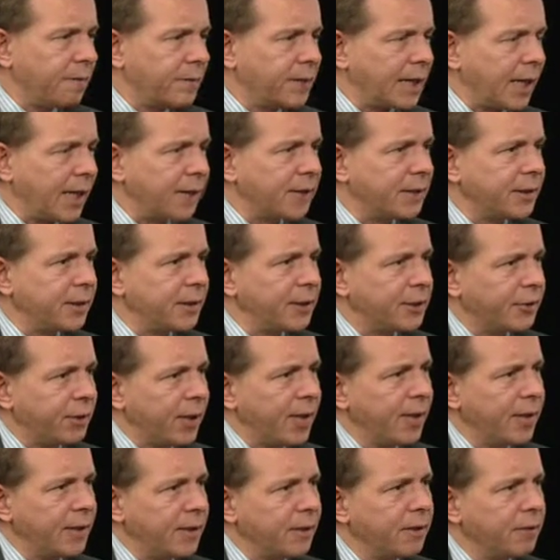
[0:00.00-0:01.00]
taxi
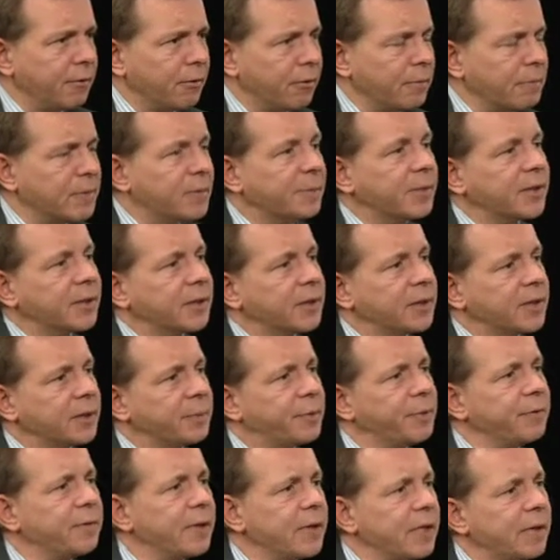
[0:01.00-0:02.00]
trade in Grimsby to
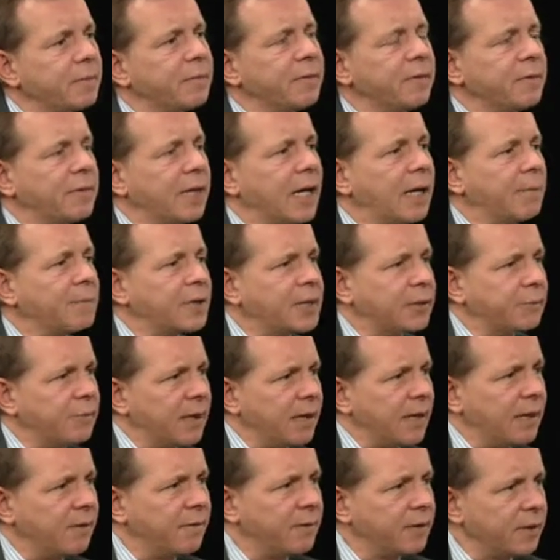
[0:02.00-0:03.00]
support the number of cabs that we
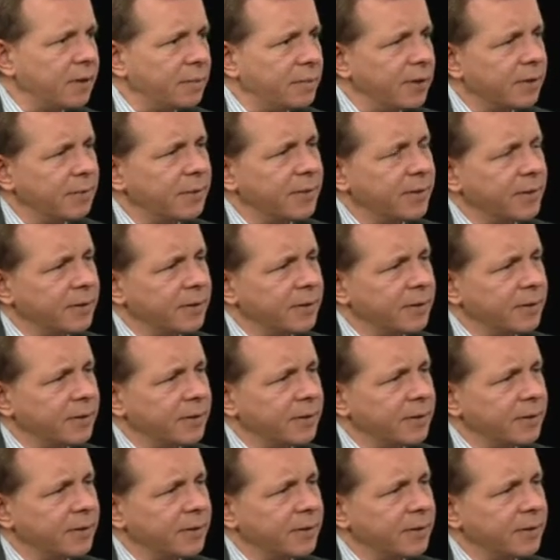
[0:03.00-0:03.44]
have at the moment?